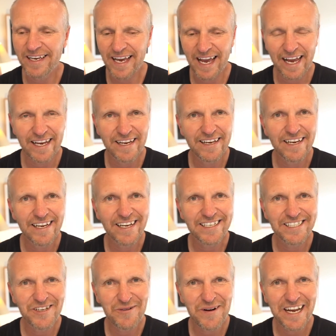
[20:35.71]
Gang,
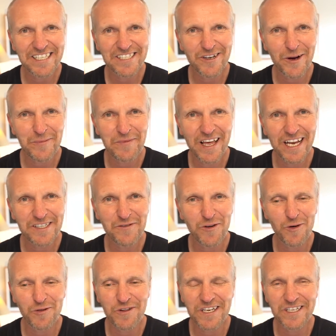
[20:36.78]
until next time, thanks for
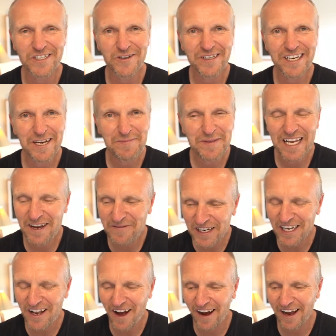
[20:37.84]
all that you do. Keep
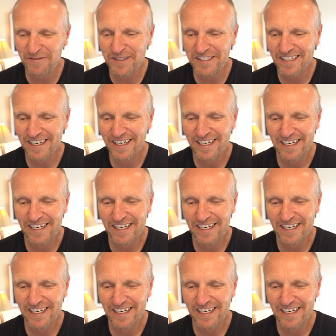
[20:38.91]
saving lives.